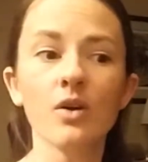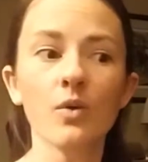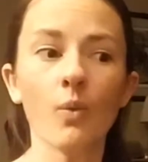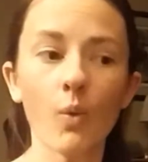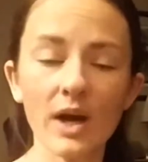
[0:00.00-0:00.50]

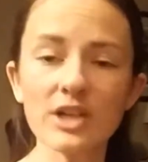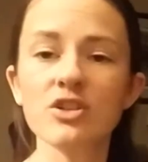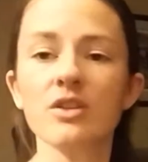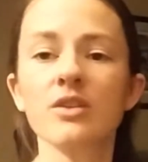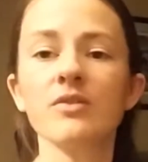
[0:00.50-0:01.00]

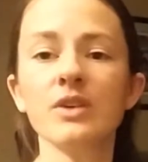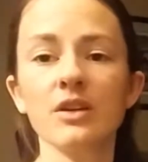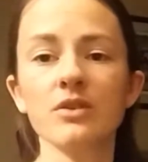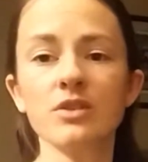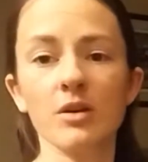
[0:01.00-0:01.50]
watch the
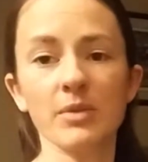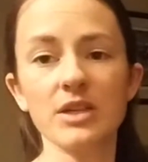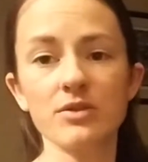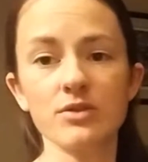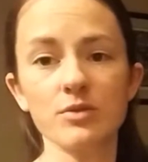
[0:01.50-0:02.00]
videos on my
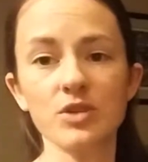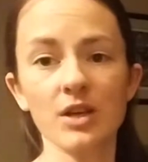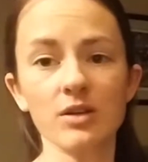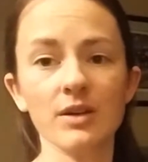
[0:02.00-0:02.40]
YouTube channel.